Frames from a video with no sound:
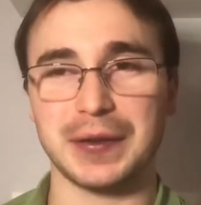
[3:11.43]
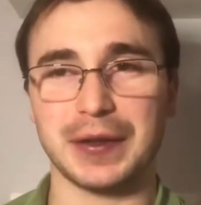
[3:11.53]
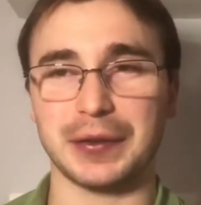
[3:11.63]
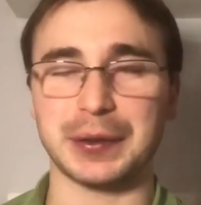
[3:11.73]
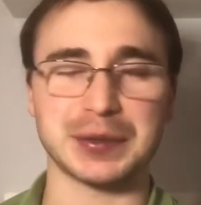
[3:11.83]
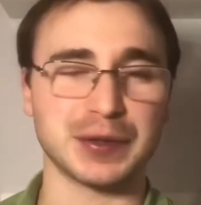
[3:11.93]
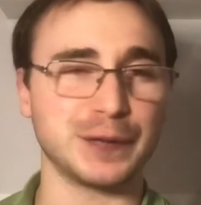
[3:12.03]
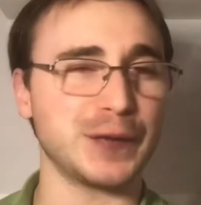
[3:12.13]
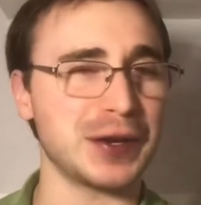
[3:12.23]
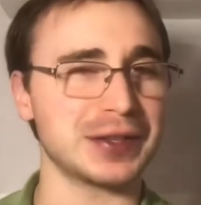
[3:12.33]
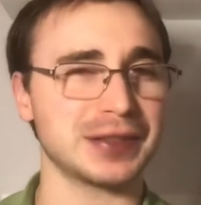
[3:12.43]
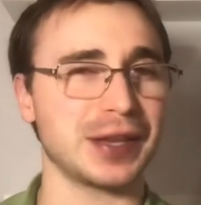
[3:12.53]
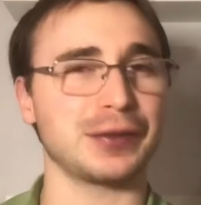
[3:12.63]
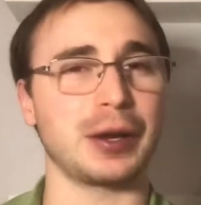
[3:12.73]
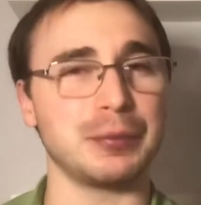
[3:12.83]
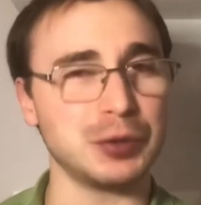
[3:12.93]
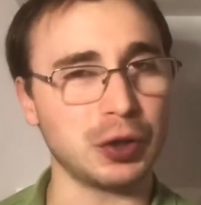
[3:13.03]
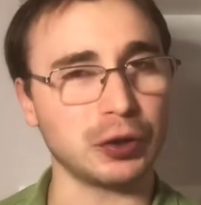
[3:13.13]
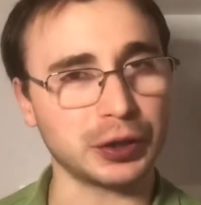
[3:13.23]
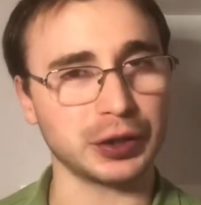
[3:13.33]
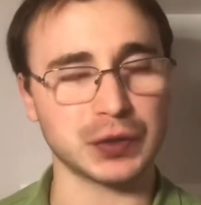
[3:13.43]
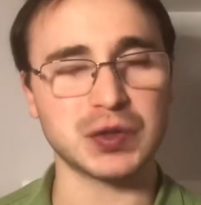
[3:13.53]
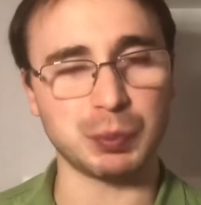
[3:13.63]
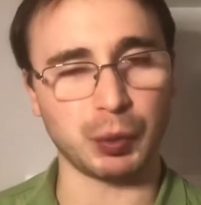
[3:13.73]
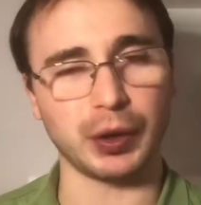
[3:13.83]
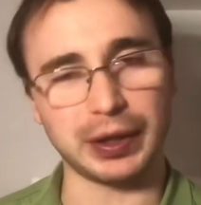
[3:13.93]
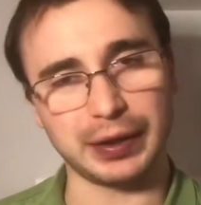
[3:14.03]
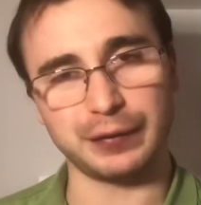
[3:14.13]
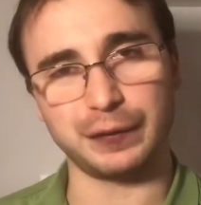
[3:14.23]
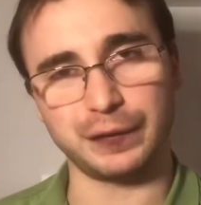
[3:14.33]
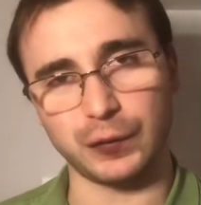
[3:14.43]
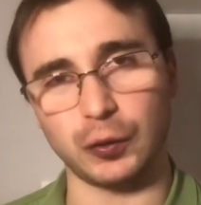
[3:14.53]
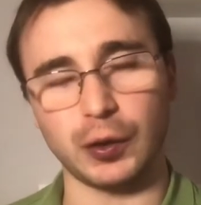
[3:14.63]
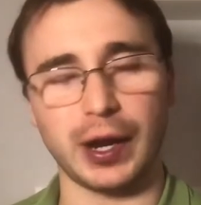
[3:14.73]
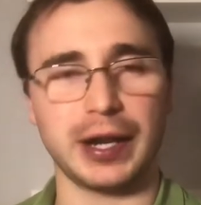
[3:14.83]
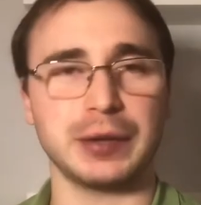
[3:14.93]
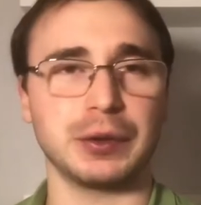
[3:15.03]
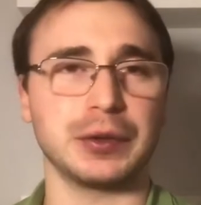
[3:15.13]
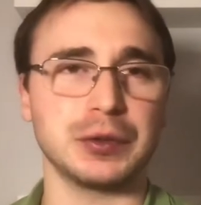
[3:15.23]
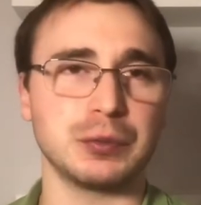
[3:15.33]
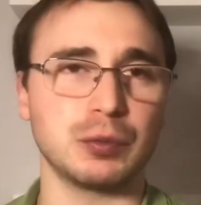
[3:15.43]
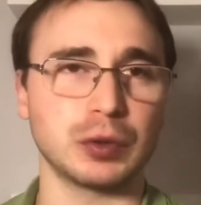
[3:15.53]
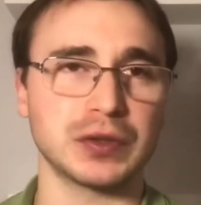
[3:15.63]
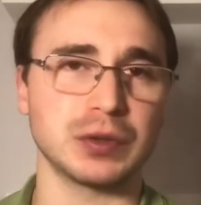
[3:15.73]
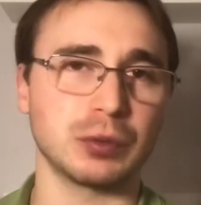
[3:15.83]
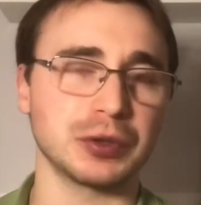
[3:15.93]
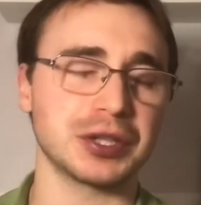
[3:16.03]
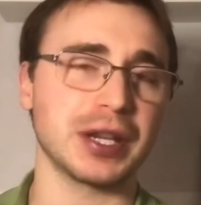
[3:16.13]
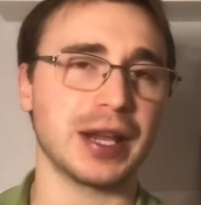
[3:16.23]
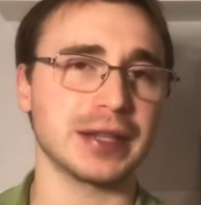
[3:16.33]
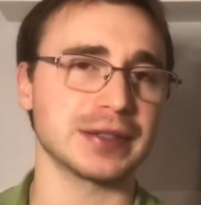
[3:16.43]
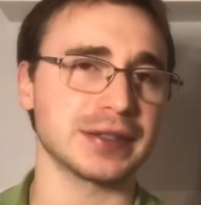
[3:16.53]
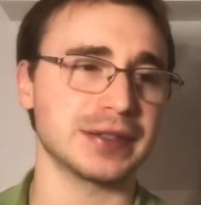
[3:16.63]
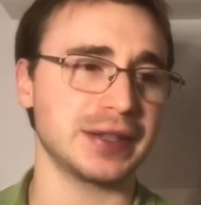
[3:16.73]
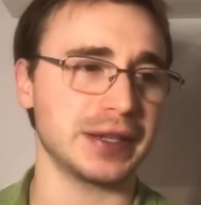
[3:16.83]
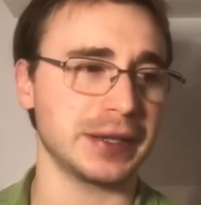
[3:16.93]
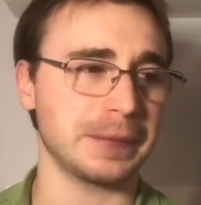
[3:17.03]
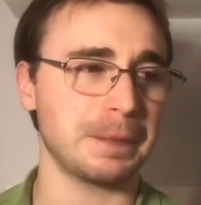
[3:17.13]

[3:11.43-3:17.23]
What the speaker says: I think it was the first death. I'm not going to spoil it for anyone who wants to watch it and hasn't seen it.